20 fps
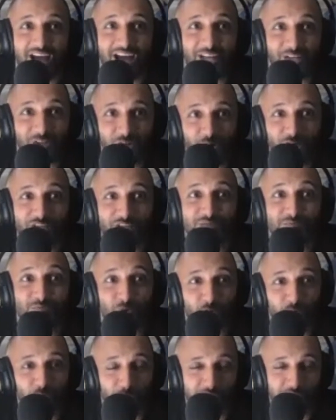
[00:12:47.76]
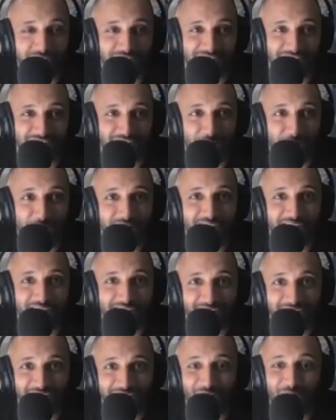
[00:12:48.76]
I know there's more questions coming
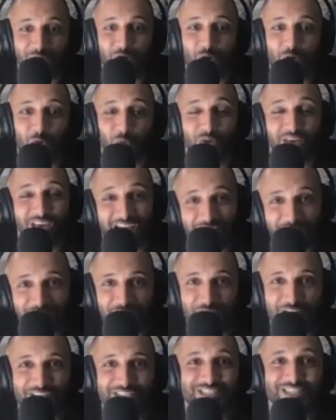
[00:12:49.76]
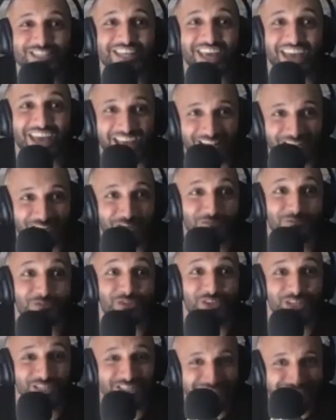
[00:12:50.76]
in here. We have reached the end of
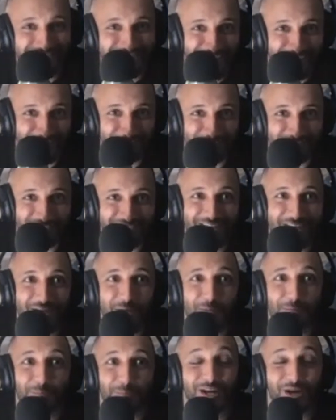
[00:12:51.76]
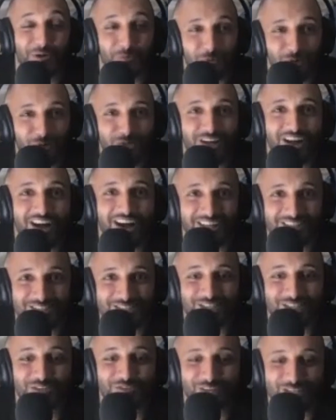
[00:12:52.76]
this segment, but I will
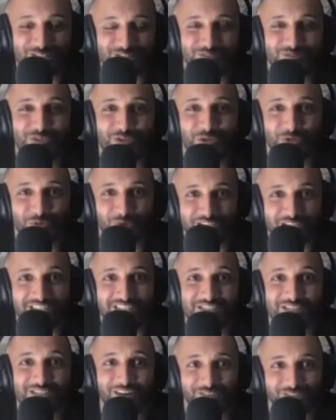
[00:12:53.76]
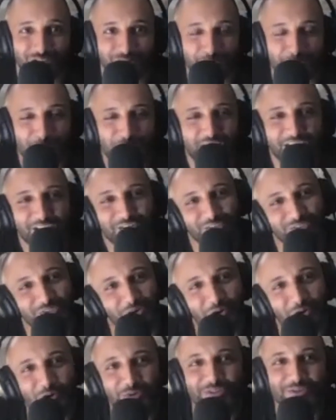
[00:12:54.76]
answer the rest of your questions after the break on
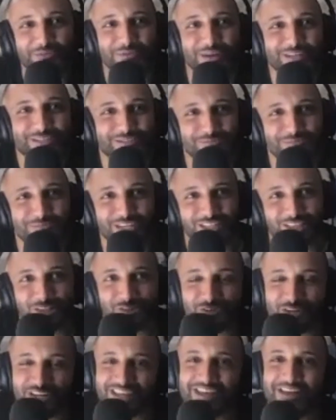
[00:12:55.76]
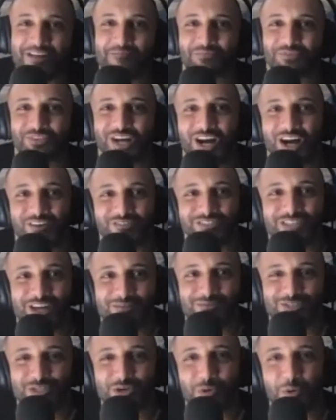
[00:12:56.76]
the only place to be at 3, the
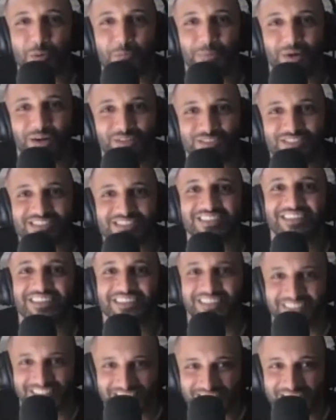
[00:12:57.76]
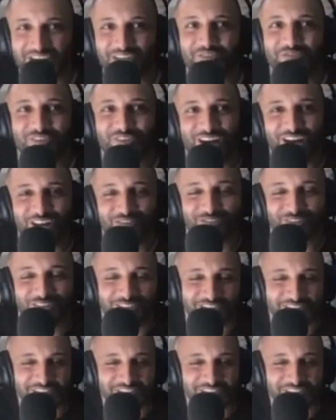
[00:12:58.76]
Halftime Show on Pulse 95.